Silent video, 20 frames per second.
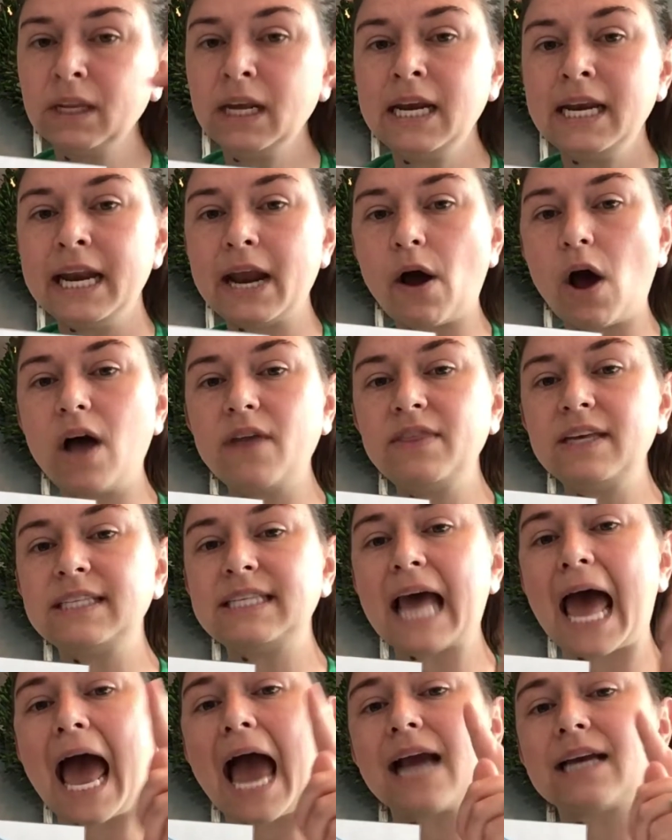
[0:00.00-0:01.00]
Now, on this
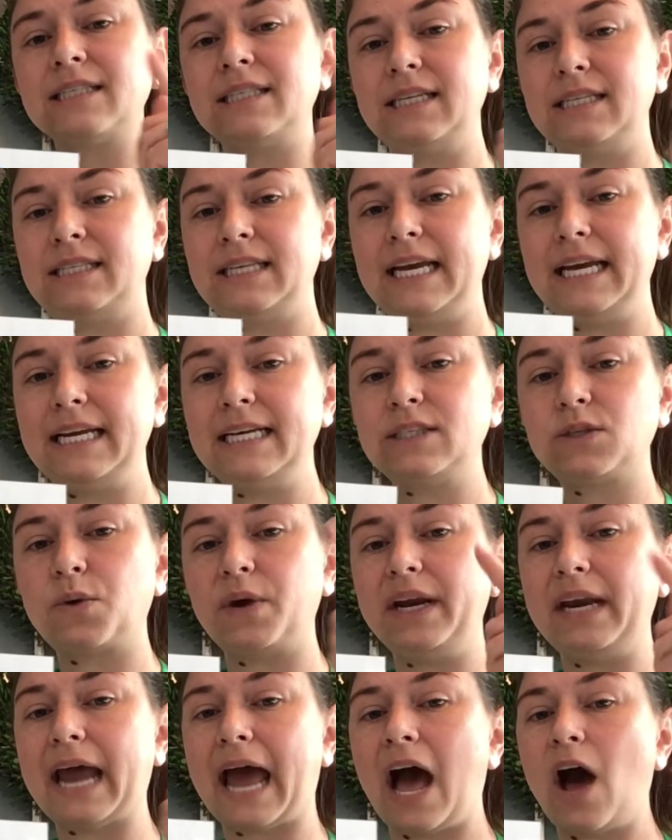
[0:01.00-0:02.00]
axis, it is
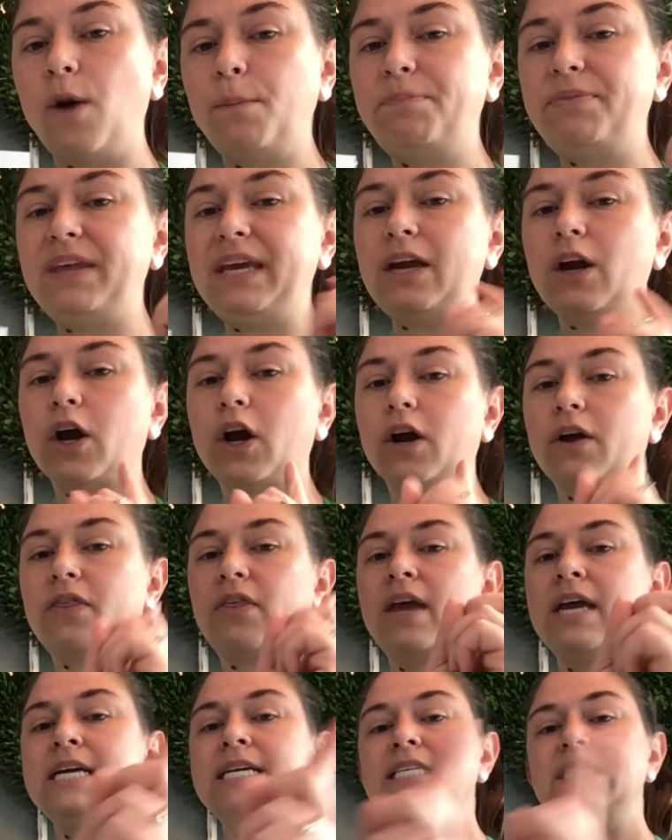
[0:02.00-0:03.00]
going to help the Earth
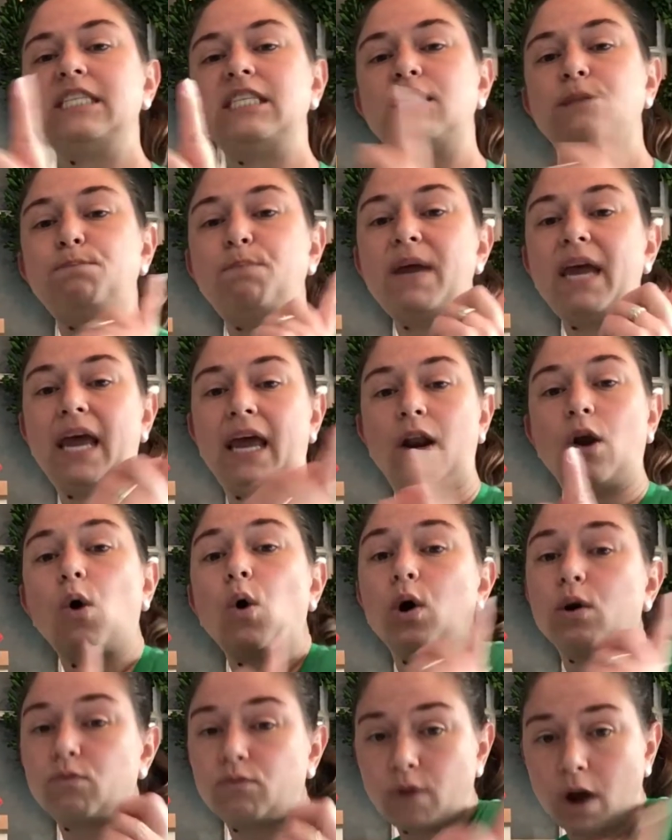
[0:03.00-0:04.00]
spin
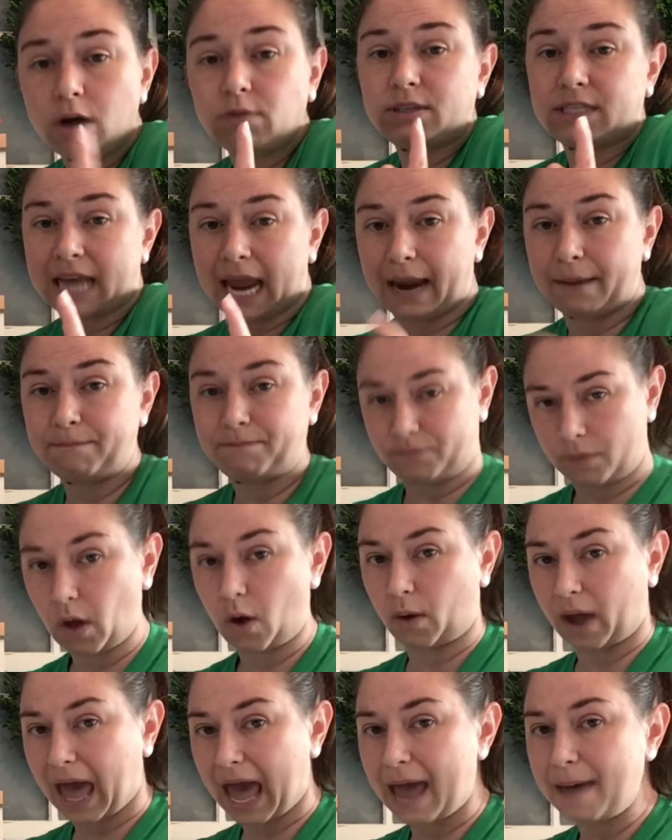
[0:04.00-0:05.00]
or rotate,
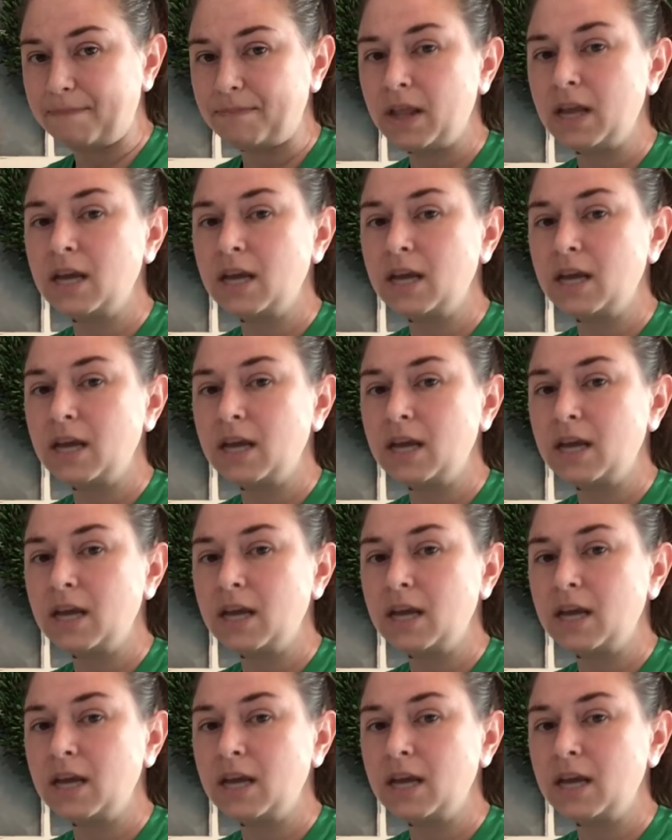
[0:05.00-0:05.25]
okay?